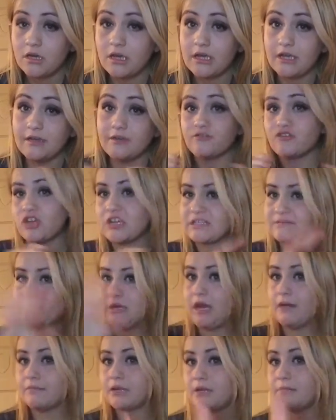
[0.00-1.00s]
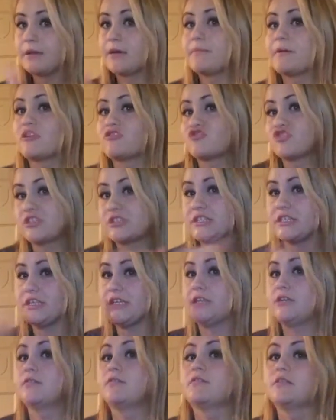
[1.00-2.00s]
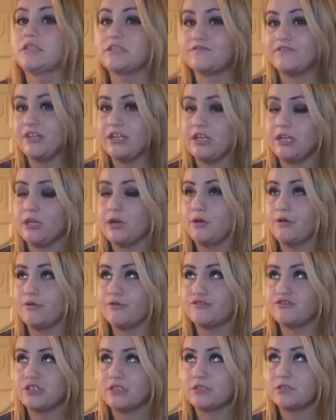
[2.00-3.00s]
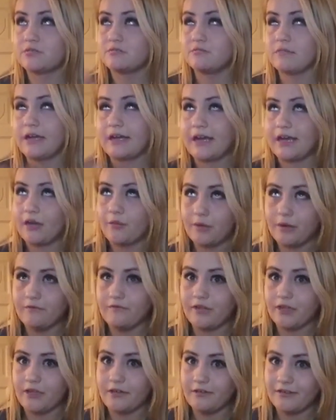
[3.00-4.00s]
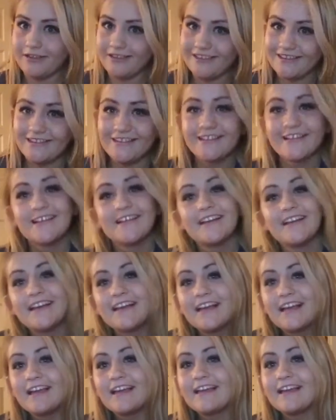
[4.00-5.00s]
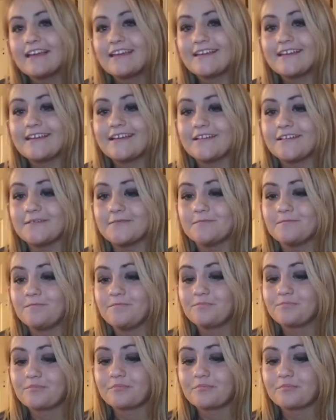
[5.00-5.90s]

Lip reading: And trust me, I'm going to put pictures in this video, just, I kind of want to vent.